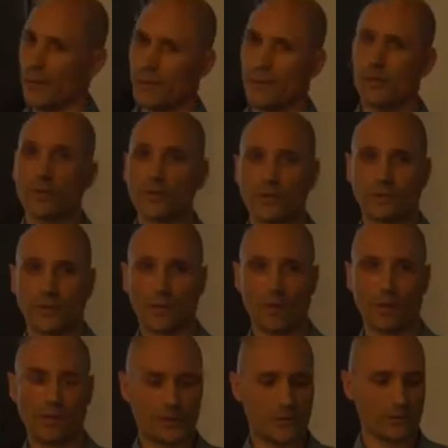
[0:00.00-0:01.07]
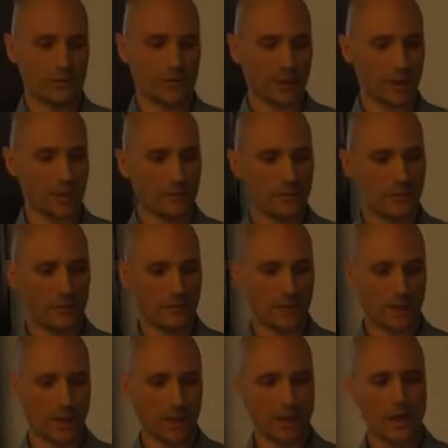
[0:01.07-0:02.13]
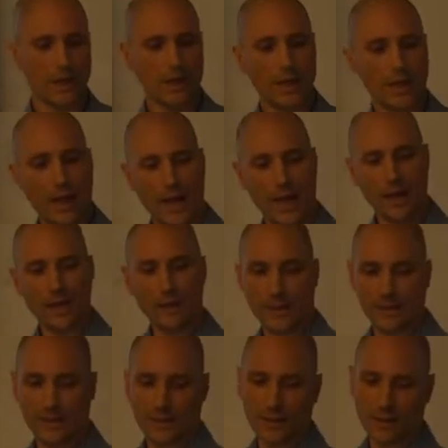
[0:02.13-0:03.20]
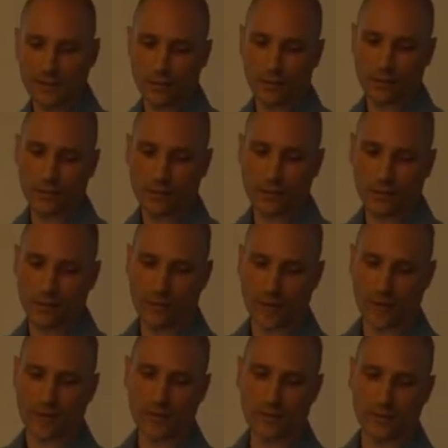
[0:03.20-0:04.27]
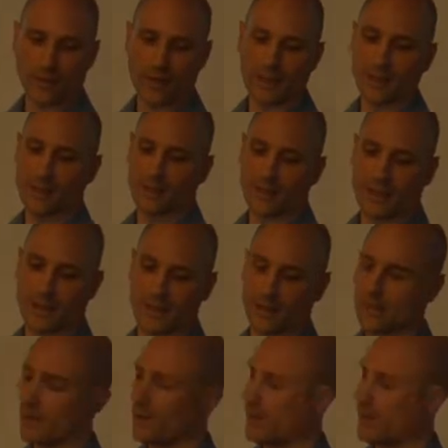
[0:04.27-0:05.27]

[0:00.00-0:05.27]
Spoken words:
an output of a previous transaction, okay, and a signature authorizing the spending of this